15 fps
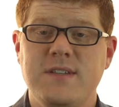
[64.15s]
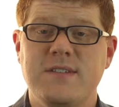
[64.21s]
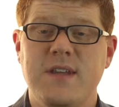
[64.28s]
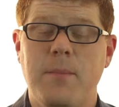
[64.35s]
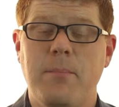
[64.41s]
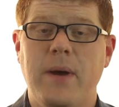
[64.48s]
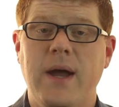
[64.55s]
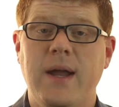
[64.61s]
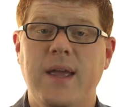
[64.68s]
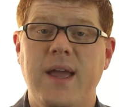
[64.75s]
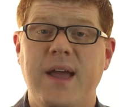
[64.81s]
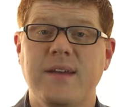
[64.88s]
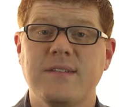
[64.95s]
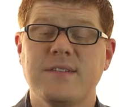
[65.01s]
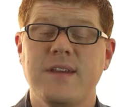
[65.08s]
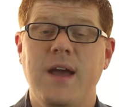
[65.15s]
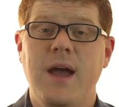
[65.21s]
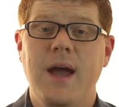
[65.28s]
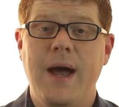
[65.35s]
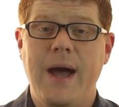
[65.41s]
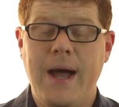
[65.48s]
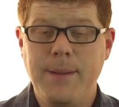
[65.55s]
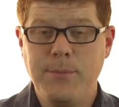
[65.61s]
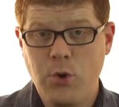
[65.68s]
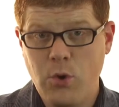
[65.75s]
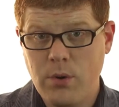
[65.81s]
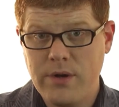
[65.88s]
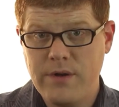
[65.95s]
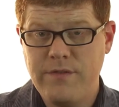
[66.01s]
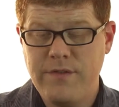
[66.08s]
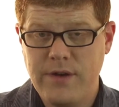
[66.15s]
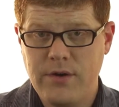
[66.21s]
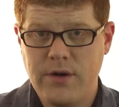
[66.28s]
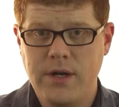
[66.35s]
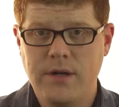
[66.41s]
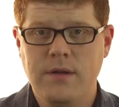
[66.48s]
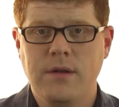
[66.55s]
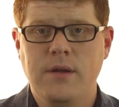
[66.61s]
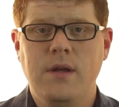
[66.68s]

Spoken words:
Step Podcast. I'm Corey Finneran.